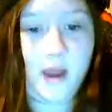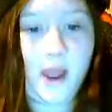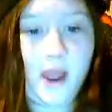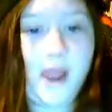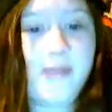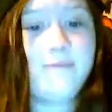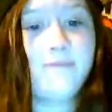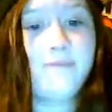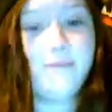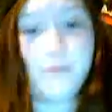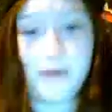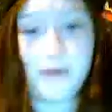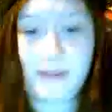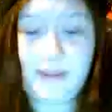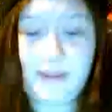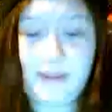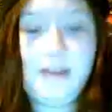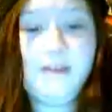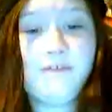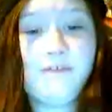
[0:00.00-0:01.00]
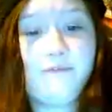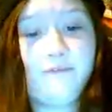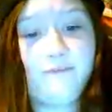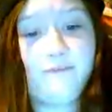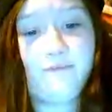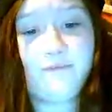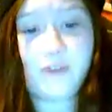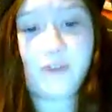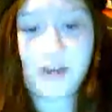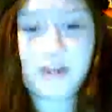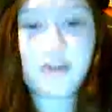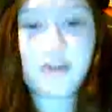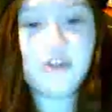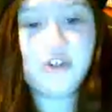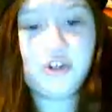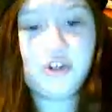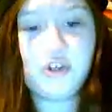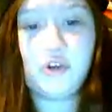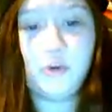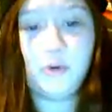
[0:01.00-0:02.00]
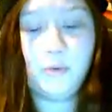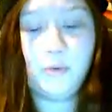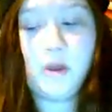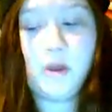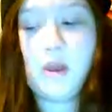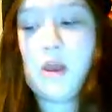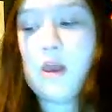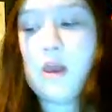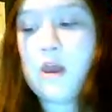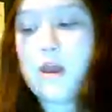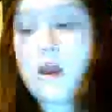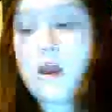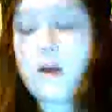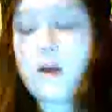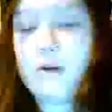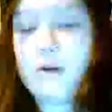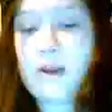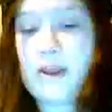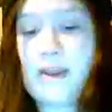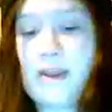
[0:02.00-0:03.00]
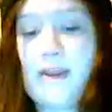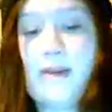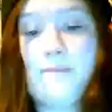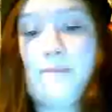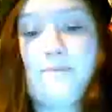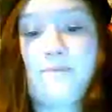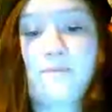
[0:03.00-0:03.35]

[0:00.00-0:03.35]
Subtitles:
I really freaking do. Okay?